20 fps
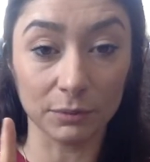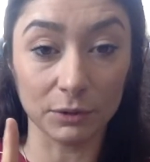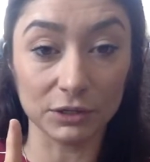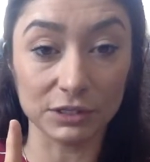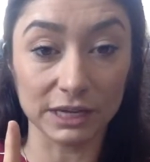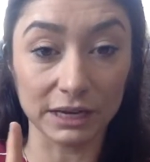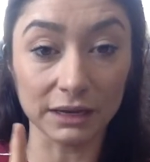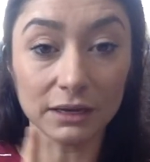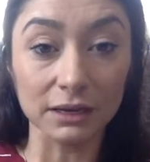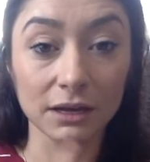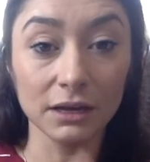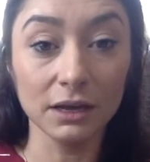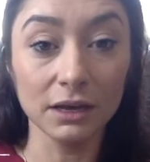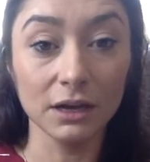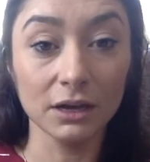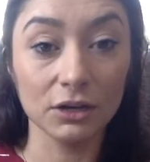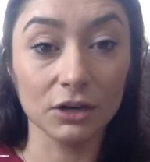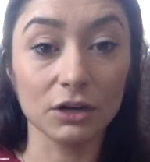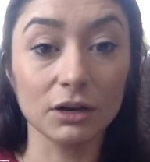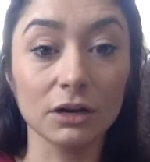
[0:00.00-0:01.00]
your deck,
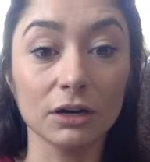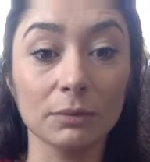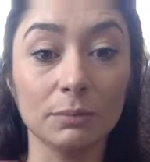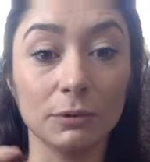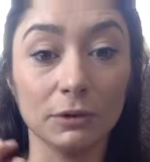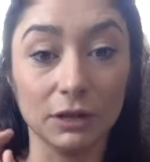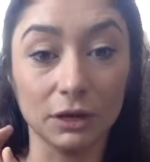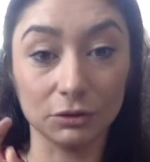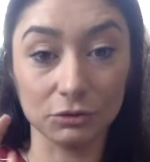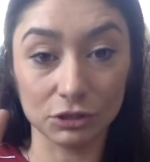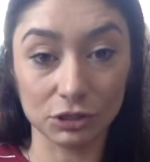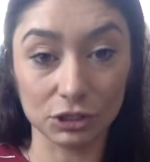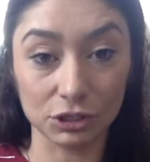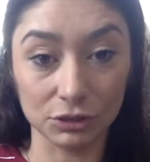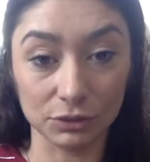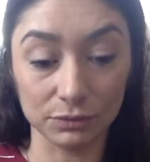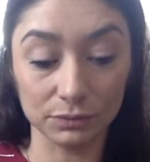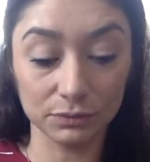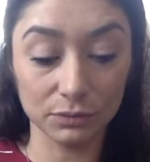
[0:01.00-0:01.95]
you're going to pull out two.